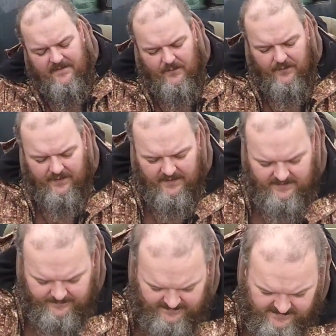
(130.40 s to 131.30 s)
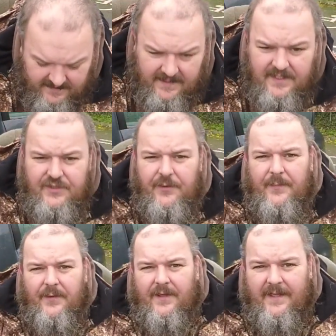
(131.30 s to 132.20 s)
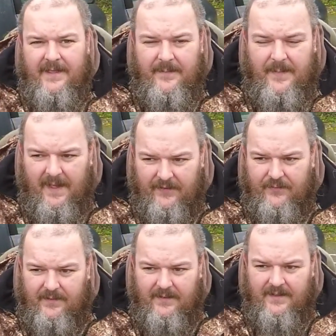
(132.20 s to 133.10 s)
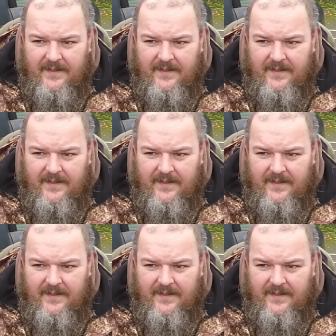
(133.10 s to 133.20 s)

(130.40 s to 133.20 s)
4T. It's basically super clean petrol